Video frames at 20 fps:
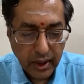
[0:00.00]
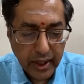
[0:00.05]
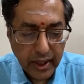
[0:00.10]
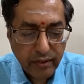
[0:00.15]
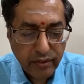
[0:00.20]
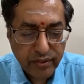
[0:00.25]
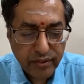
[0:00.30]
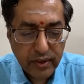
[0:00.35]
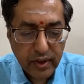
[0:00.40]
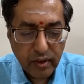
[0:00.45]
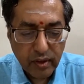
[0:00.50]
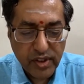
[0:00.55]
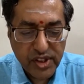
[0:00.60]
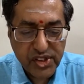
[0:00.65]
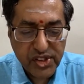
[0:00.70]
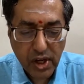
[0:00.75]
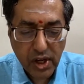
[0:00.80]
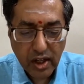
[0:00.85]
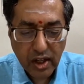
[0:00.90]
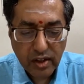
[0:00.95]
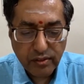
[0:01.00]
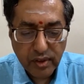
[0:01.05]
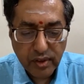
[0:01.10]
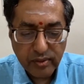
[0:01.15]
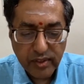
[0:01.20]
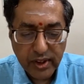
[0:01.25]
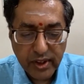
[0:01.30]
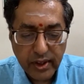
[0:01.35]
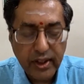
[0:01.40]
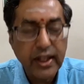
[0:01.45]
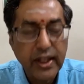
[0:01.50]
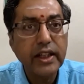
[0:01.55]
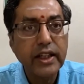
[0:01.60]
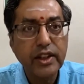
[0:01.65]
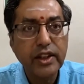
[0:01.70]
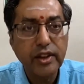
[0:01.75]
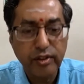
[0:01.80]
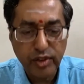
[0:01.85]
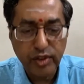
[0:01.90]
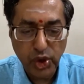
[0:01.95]
If we start from the
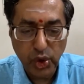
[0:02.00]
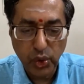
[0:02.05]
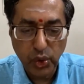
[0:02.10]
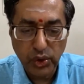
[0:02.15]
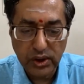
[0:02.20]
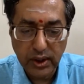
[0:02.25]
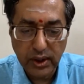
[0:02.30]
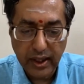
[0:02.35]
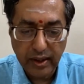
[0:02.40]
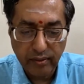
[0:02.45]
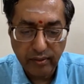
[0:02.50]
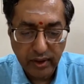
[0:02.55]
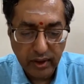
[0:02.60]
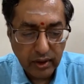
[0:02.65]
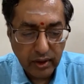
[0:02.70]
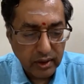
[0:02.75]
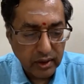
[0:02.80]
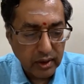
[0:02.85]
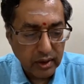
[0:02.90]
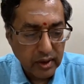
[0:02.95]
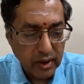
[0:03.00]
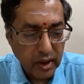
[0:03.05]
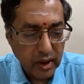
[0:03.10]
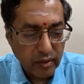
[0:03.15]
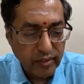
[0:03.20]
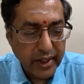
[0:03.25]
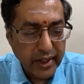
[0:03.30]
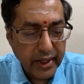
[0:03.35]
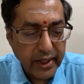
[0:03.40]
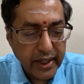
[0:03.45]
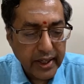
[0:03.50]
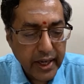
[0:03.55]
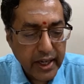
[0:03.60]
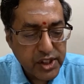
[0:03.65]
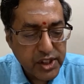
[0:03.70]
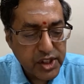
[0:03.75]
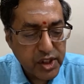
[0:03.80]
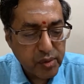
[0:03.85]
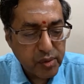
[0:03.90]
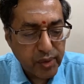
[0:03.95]
relative truth level, we
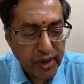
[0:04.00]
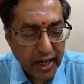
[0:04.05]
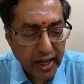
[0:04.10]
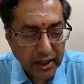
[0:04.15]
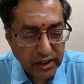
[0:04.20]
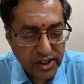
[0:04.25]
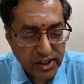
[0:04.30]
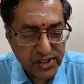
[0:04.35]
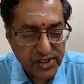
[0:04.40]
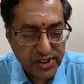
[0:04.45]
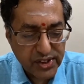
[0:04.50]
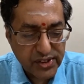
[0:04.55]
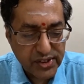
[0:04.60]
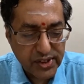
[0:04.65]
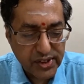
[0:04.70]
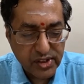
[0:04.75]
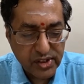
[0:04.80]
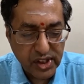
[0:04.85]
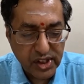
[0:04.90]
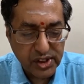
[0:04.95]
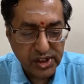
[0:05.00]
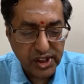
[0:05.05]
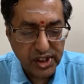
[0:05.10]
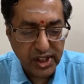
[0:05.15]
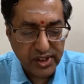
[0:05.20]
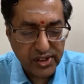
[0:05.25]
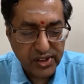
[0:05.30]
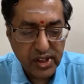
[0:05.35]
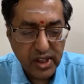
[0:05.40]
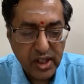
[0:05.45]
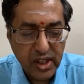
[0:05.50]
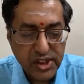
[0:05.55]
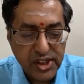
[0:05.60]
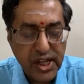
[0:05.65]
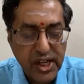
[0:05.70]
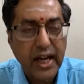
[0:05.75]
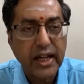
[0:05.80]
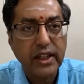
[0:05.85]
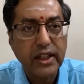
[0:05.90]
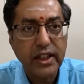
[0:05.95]
engage in practices such as
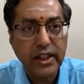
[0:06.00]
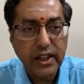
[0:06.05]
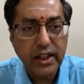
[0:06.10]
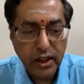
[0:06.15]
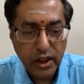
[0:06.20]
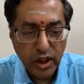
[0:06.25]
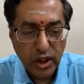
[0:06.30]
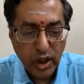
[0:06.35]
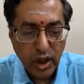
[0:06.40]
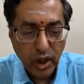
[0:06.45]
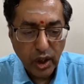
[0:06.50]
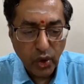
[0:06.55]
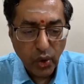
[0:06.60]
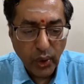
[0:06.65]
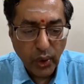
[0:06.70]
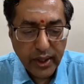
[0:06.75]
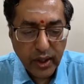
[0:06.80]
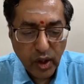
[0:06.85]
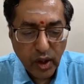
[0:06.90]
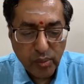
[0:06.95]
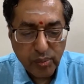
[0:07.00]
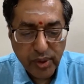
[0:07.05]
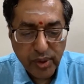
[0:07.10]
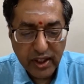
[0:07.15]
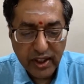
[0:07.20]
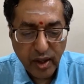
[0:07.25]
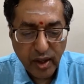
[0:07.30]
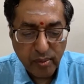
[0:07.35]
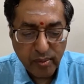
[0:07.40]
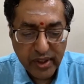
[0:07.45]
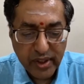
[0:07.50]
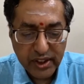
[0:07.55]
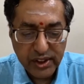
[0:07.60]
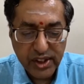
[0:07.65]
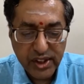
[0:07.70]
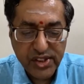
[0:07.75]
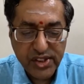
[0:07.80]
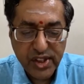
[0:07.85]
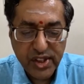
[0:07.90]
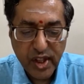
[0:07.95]
chanting, going on
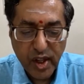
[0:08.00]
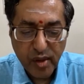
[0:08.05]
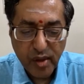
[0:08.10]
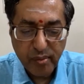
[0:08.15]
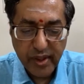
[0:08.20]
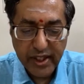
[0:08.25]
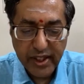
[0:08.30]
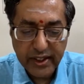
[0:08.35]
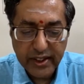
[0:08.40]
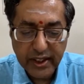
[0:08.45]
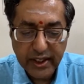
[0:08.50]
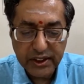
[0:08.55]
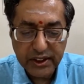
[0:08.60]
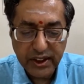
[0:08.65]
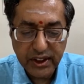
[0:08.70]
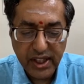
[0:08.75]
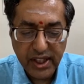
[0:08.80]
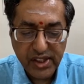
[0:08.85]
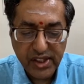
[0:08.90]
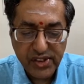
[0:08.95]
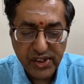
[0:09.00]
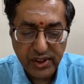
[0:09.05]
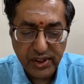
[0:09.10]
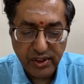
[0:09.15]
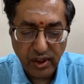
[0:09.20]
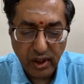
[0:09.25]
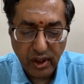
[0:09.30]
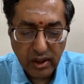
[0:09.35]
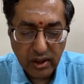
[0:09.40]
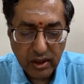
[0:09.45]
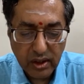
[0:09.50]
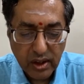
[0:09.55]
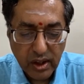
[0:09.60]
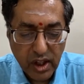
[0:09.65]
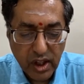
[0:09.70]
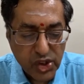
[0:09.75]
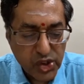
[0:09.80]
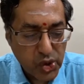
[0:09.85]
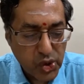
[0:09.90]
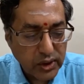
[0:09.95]
pilgrimages, meditation, etc.,
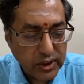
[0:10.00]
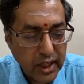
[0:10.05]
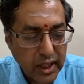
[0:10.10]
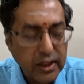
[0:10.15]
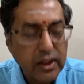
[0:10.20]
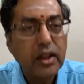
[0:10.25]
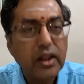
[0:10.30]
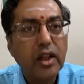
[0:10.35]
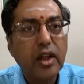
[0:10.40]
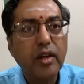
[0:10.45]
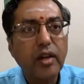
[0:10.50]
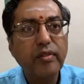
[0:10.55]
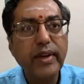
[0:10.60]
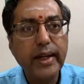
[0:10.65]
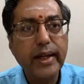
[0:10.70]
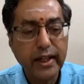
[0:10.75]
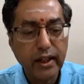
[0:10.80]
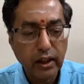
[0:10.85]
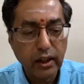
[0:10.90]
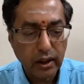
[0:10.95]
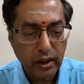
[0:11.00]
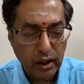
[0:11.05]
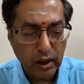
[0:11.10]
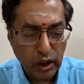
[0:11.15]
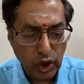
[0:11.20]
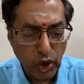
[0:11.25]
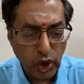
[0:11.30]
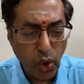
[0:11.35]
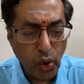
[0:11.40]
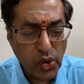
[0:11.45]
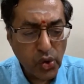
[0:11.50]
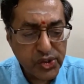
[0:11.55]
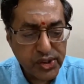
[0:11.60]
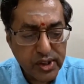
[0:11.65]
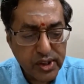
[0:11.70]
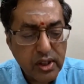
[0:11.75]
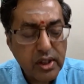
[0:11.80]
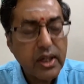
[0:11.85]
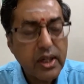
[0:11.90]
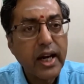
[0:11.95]
so that we get
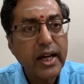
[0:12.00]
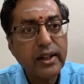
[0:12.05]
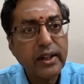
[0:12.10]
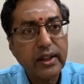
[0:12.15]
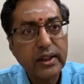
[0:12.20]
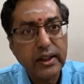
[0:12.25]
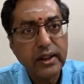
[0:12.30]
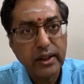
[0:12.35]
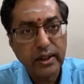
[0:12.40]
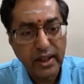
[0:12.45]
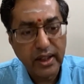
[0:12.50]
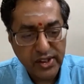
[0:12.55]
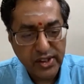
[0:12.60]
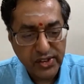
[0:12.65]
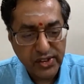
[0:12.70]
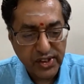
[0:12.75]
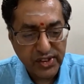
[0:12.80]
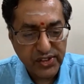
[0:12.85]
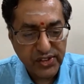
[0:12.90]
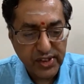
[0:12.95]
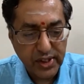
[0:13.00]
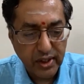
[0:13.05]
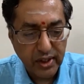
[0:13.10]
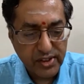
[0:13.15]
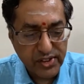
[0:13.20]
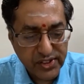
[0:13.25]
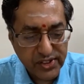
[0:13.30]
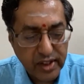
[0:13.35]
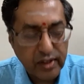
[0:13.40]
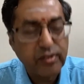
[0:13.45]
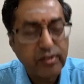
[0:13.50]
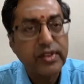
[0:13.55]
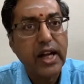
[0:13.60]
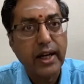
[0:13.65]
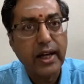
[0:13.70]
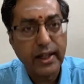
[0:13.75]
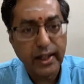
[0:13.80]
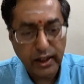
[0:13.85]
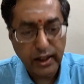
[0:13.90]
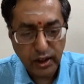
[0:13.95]
closer and recognize the self
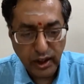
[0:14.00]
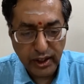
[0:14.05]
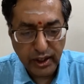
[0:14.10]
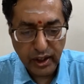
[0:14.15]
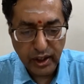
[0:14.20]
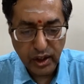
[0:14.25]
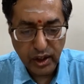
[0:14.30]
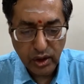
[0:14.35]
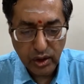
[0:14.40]
directly.